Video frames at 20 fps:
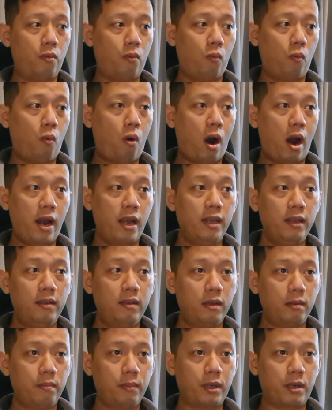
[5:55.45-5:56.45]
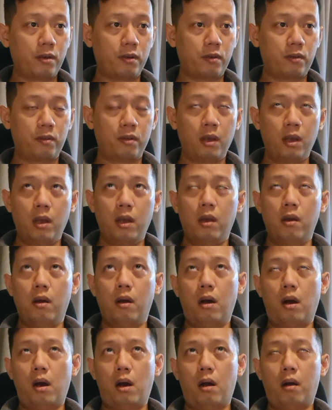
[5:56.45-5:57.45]
Why is it? Because
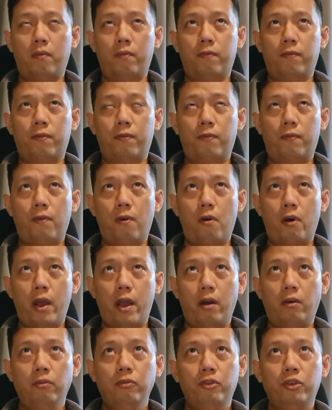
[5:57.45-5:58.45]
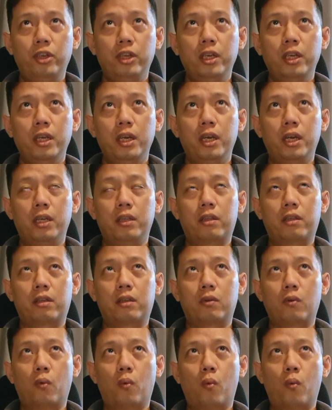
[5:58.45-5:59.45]
for LG,
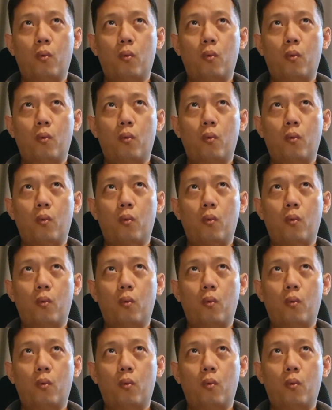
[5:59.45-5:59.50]
it's